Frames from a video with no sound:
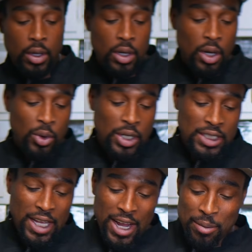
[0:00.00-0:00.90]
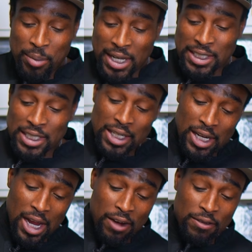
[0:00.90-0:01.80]
Now the second batch
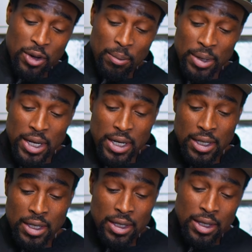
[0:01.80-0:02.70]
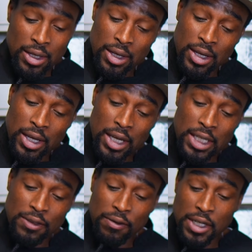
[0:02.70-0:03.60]
of dumpling
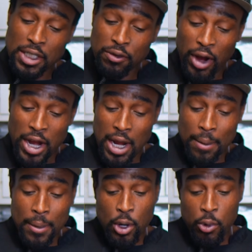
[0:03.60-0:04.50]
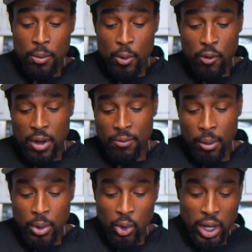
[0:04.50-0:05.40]
is finished frying. I'm gonna remove them
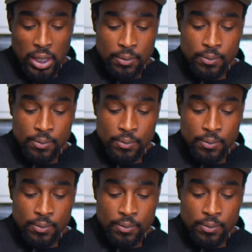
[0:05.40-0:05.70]
from the oil.